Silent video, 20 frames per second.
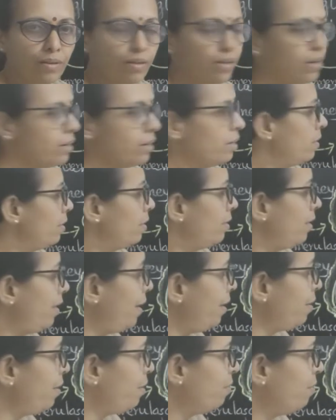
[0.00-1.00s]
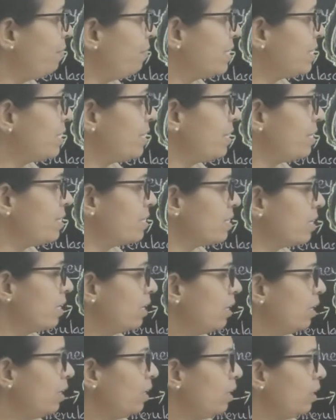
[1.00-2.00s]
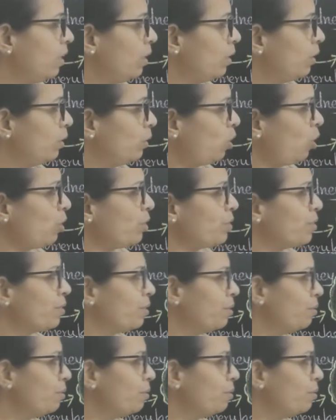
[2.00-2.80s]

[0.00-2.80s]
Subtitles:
a layer which is not